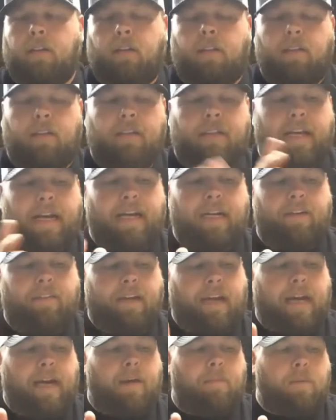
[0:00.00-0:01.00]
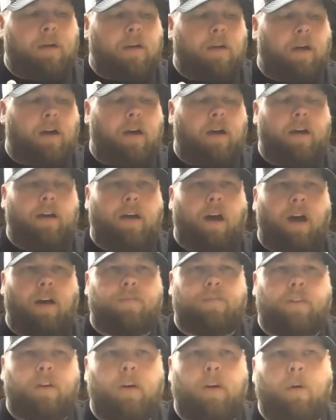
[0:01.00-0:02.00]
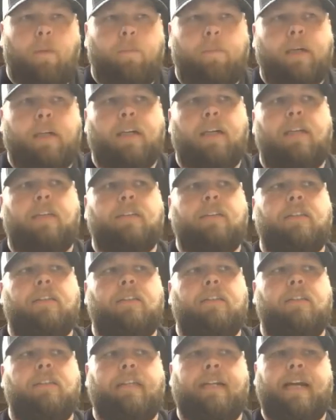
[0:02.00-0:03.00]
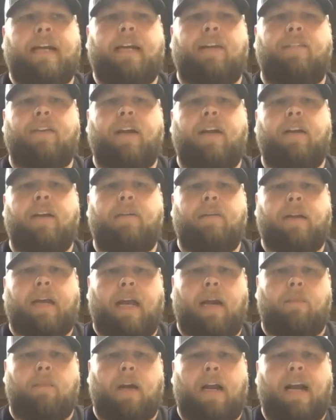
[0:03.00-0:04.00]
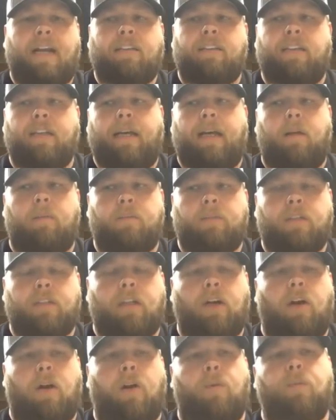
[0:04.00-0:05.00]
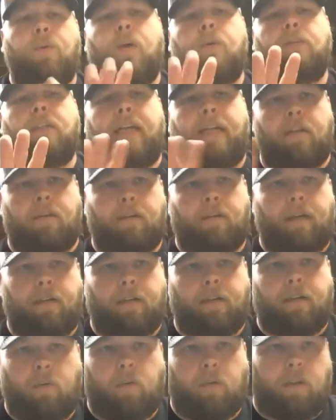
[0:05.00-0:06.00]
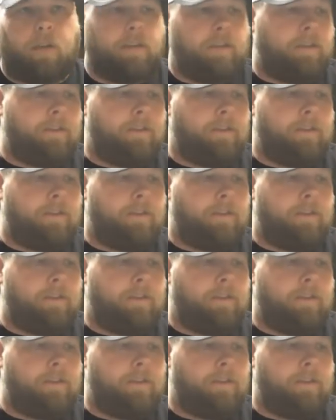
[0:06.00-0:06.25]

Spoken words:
negative camber on off-road because your negative camber actually helps the car rotate around the corners.